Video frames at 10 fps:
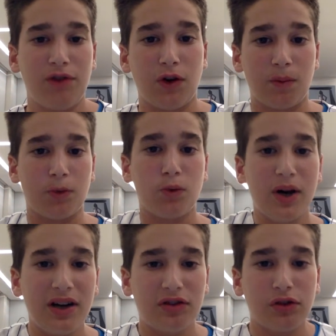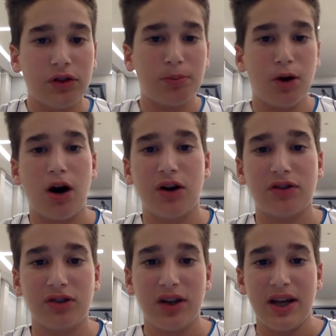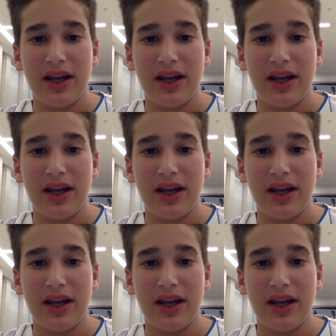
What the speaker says: from Queens to the Bronx,